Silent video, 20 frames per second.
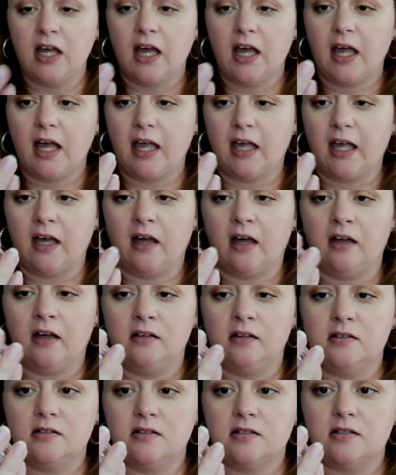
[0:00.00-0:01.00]

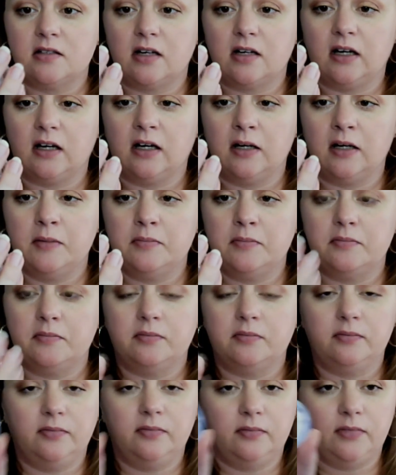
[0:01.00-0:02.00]
And um,
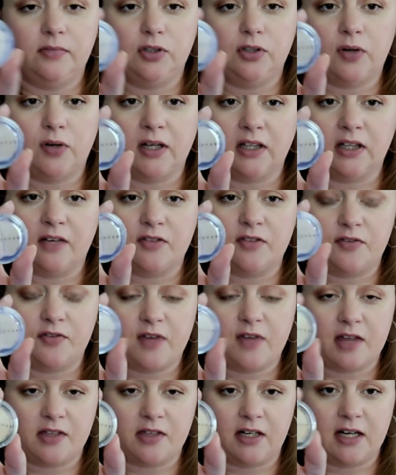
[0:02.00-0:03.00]
you know, I love the
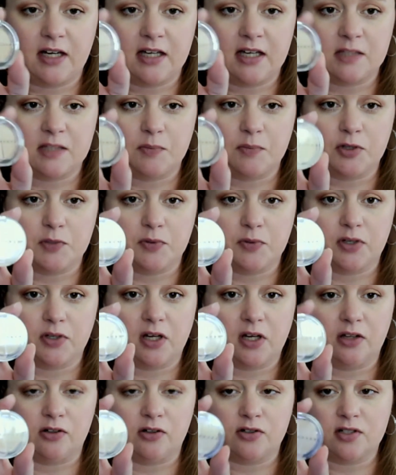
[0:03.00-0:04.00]
fact that it has multiple
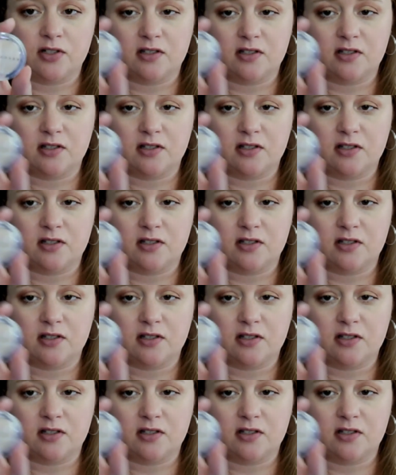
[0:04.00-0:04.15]
colors.